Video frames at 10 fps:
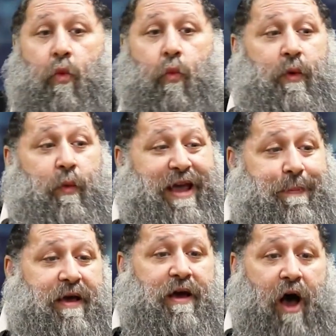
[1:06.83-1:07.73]
When we
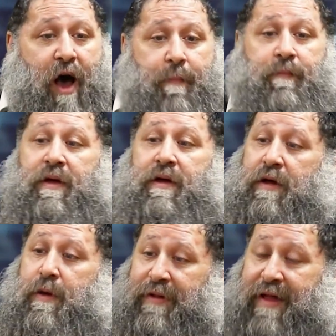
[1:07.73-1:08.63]
become
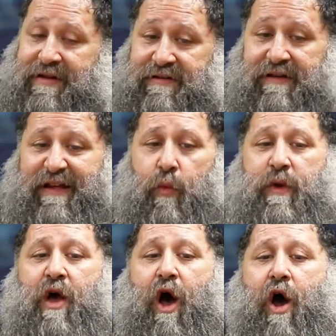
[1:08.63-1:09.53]
complacent and
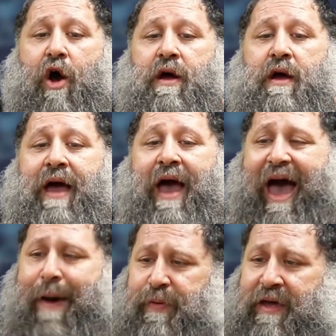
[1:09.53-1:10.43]
we are
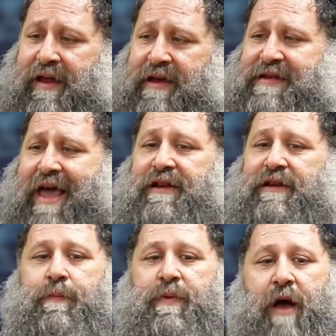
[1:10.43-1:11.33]
happy and excited
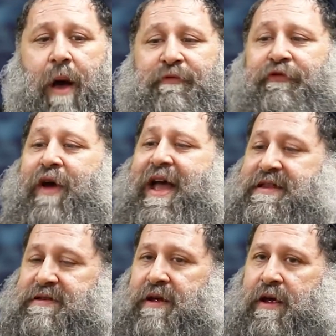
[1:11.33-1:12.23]
to become
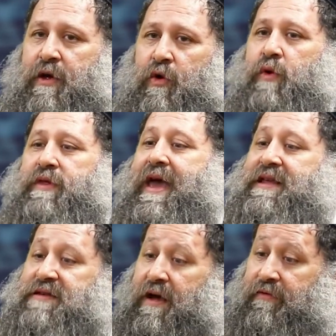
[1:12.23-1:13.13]
friends with
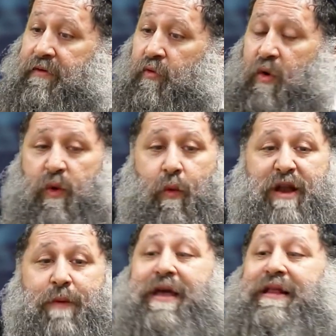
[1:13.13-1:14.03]
Esau, when we want
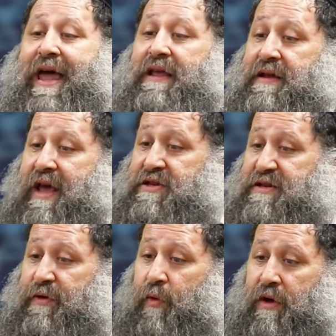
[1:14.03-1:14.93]
to be like the nations
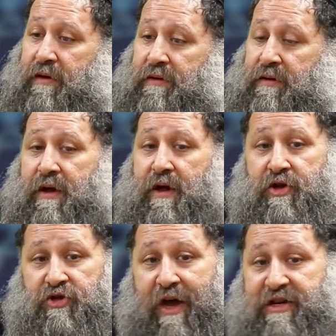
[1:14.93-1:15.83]
of the world,
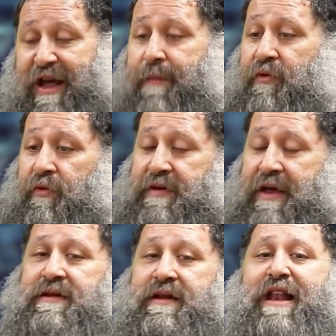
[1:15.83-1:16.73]
so Hashem
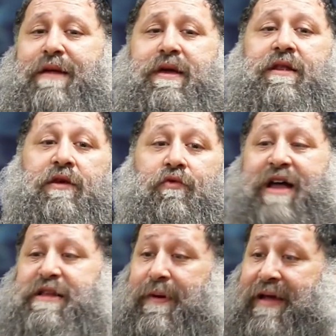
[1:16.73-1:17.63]
sends an enemy to
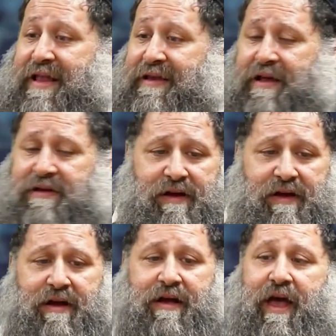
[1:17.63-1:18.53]
rise up against us
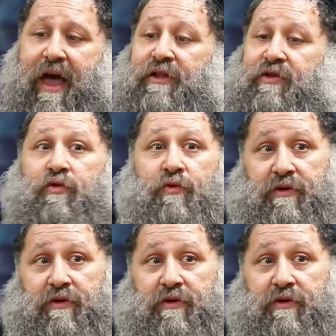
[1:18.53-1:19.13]
and to